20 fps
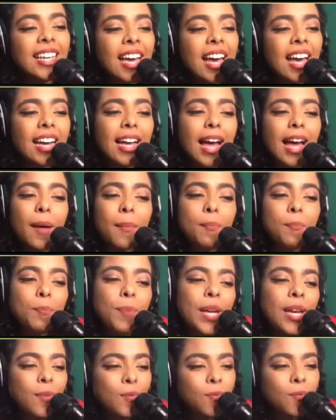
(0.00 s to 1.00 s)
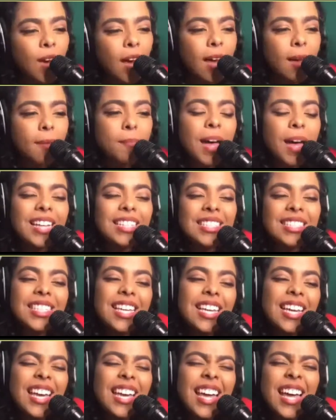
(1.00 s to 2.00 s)
got beatryme
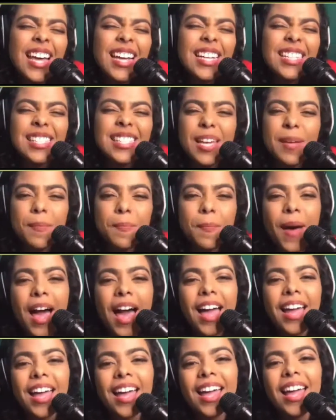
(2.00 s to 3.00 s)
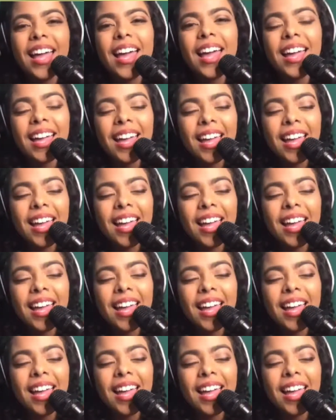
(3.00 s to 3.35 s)
ideas in my head.